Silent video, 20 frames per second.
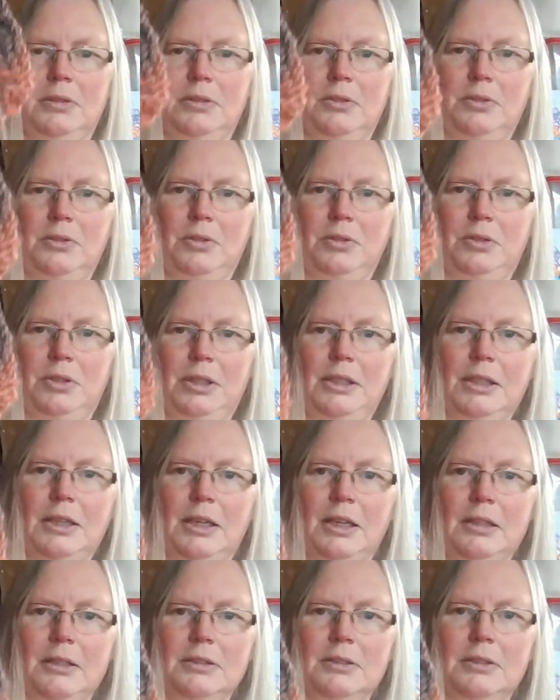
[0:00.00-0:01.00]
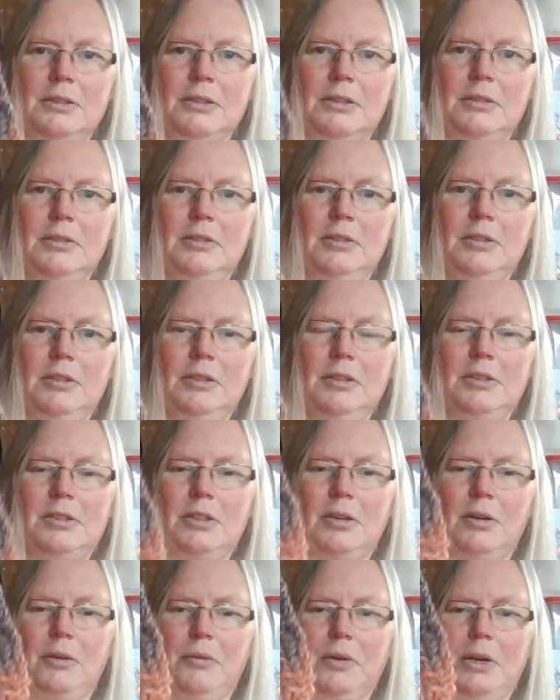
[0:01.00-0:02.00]
earthy colours
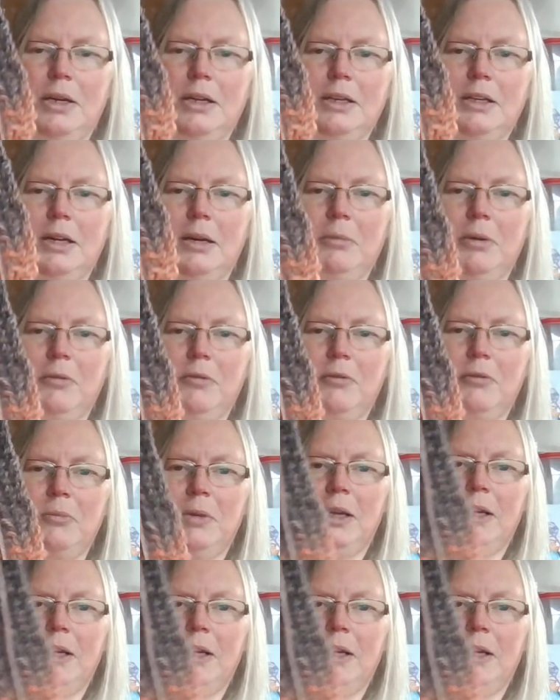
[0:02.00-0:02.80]
so far coming from